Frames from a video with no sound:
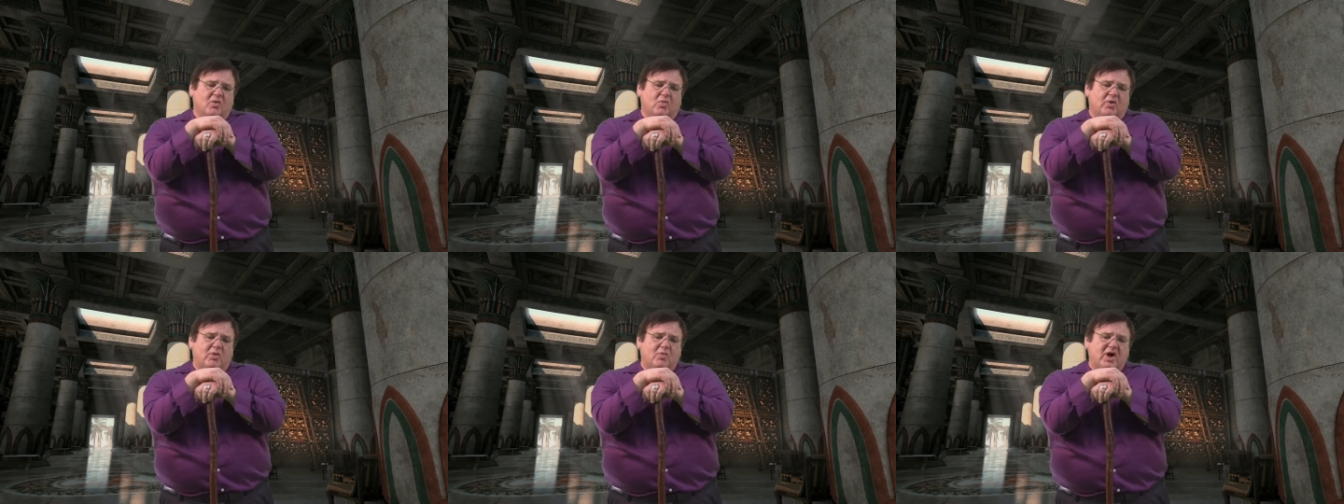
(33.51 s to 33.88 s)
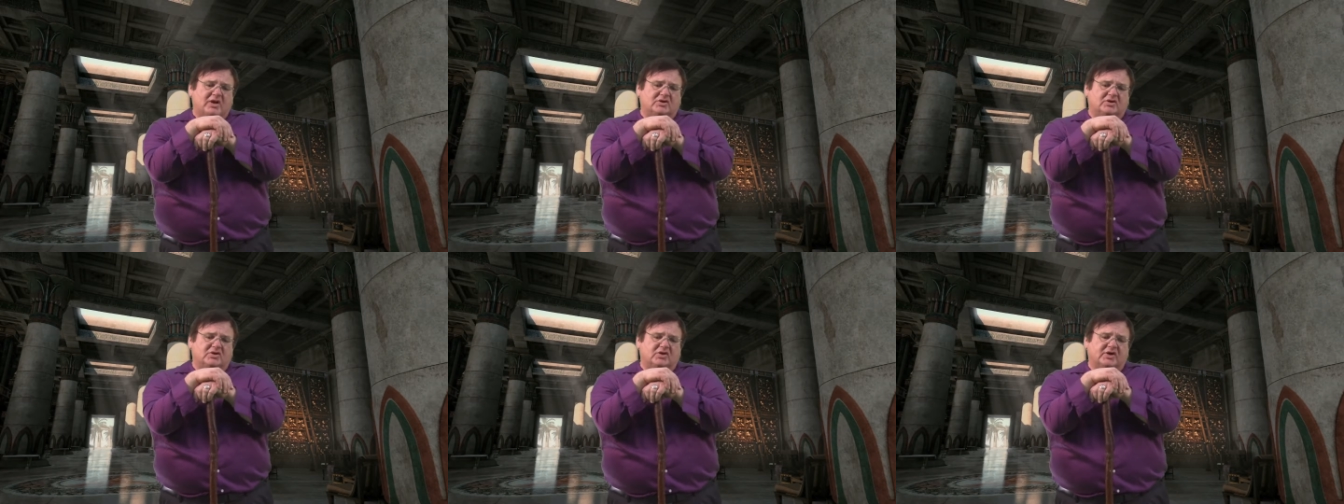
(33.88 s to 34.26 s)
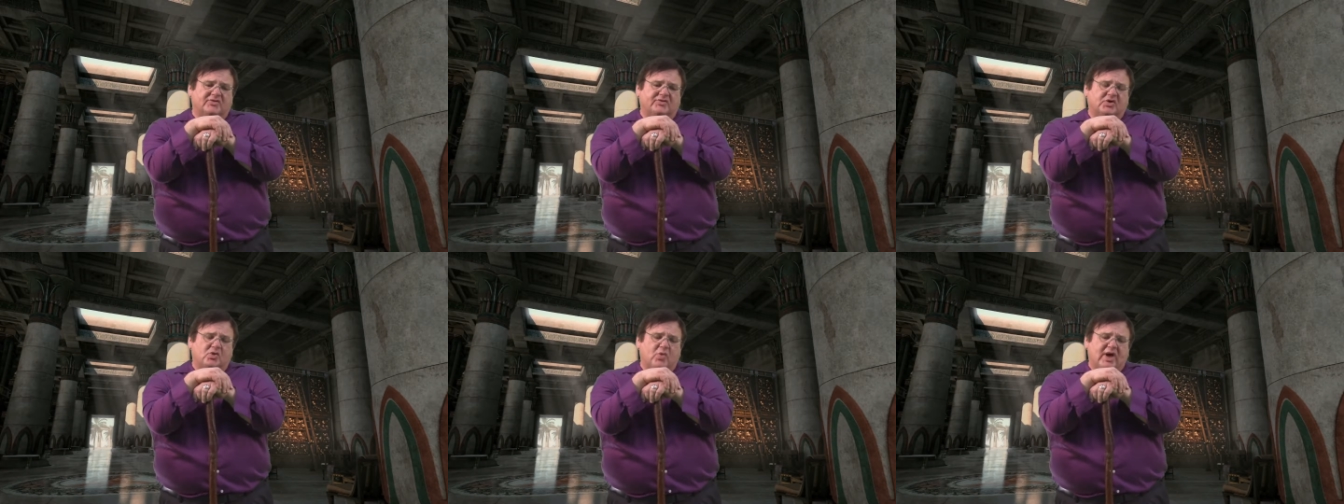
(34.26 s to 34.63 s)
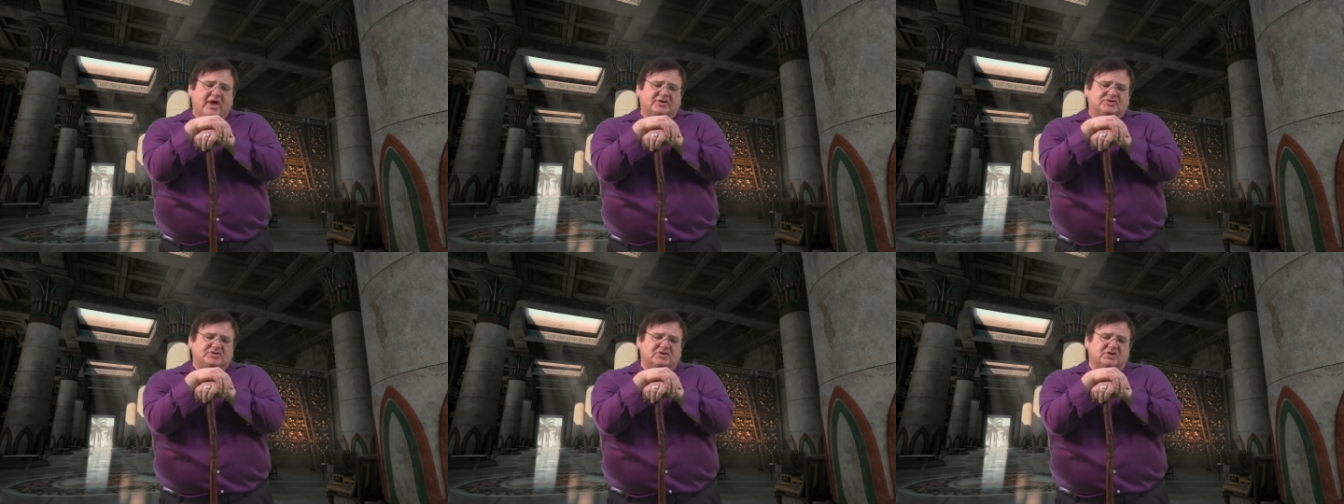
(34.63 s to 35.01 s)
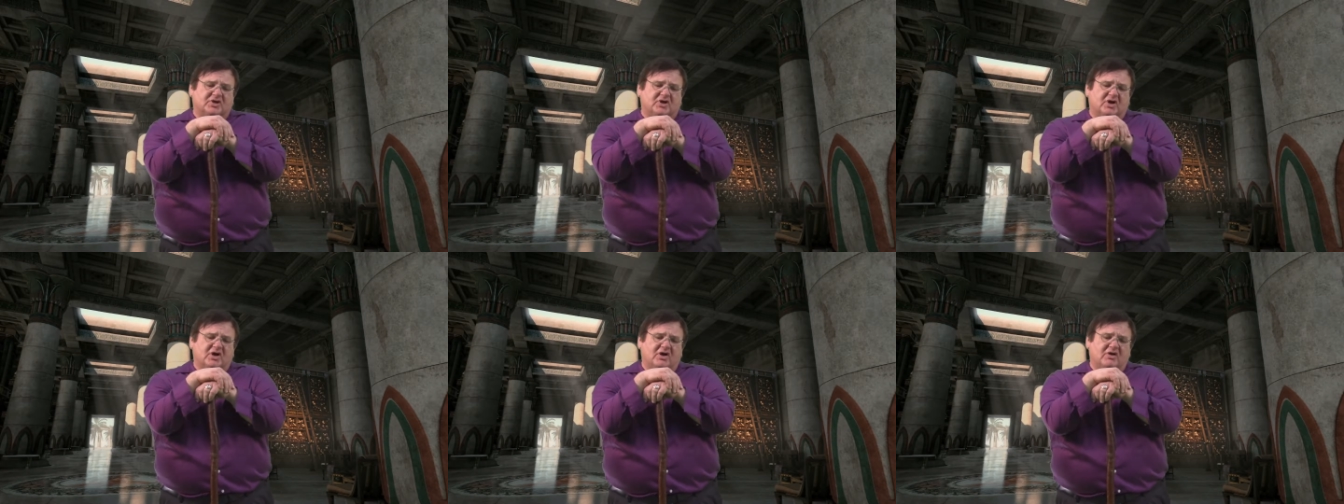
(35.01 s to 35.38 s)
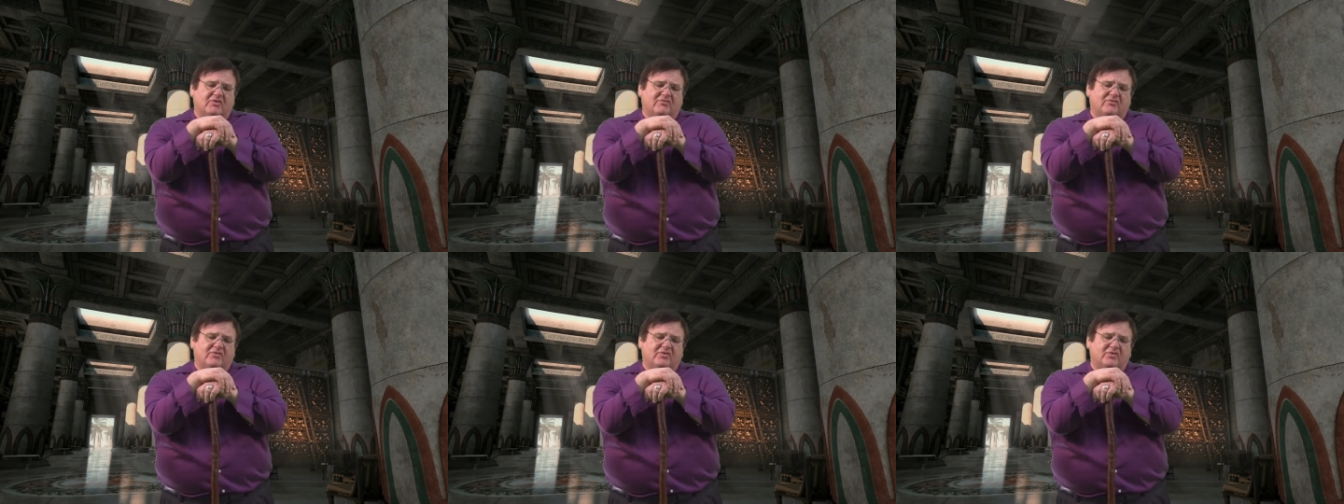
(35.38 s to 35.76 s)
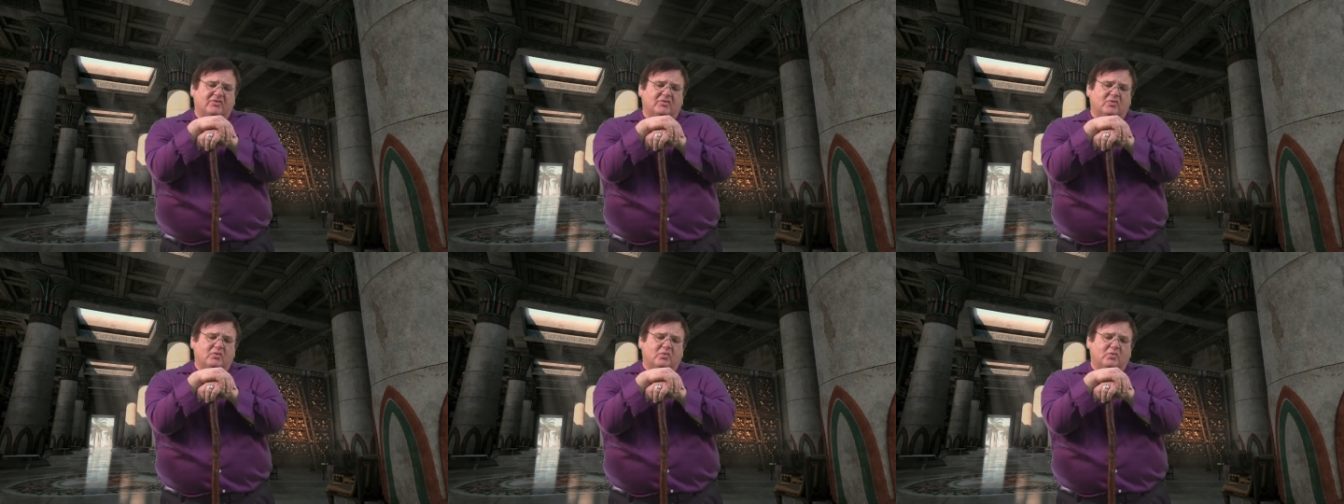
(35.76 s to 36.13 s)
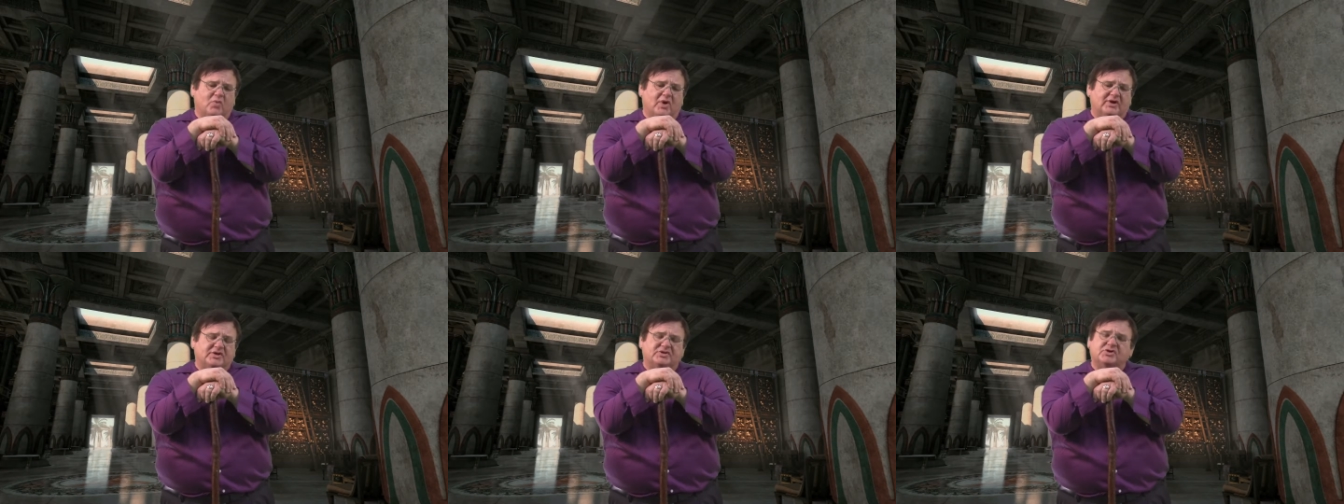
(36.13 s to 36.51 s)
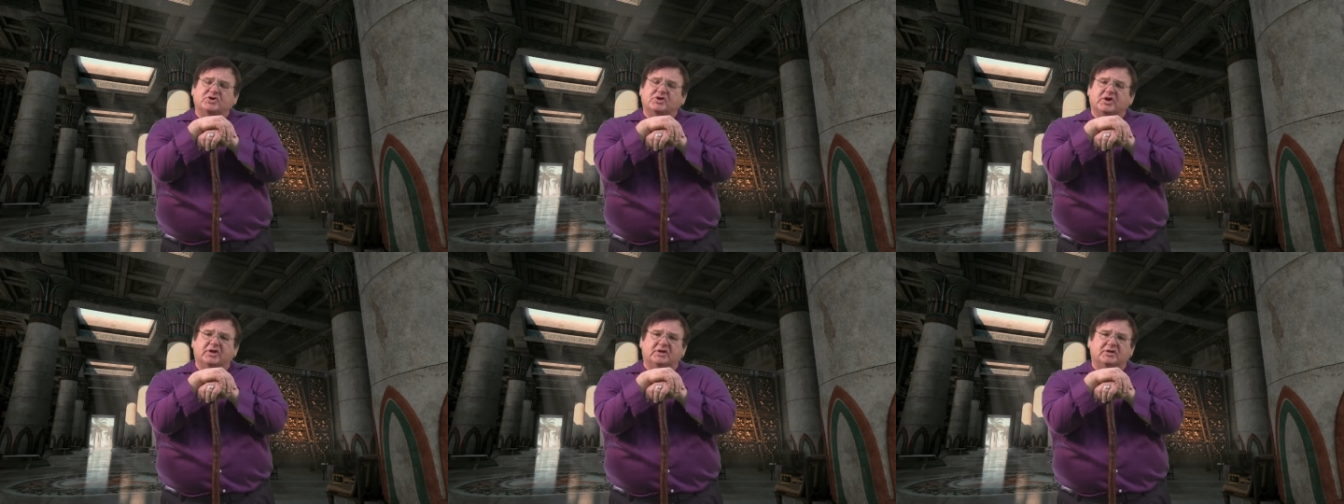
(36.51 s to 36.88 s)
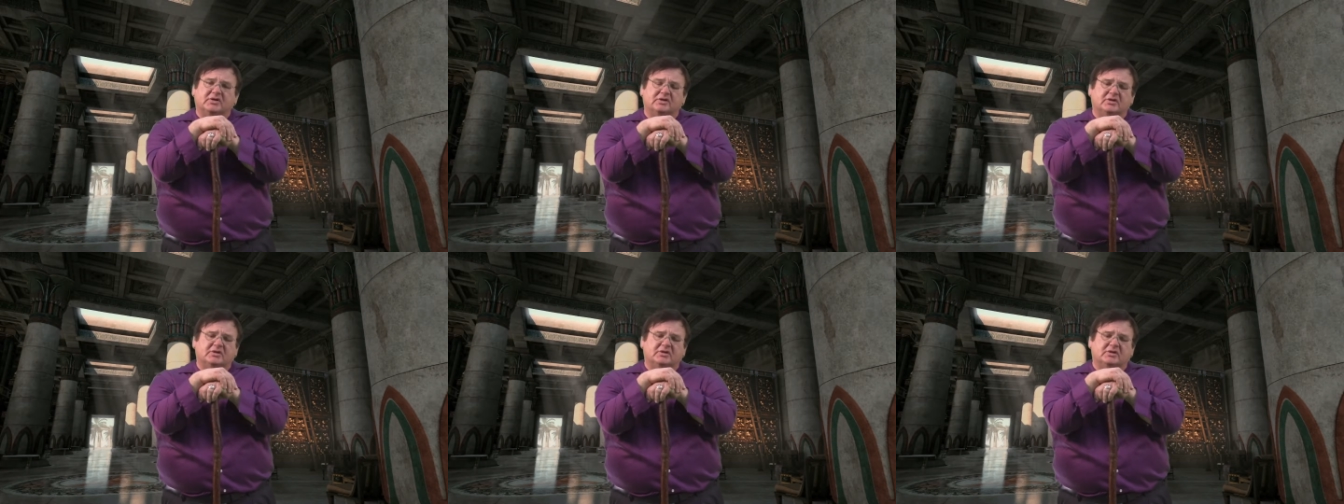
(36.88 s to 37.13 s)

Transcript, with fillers: we want to look at the question of what is good.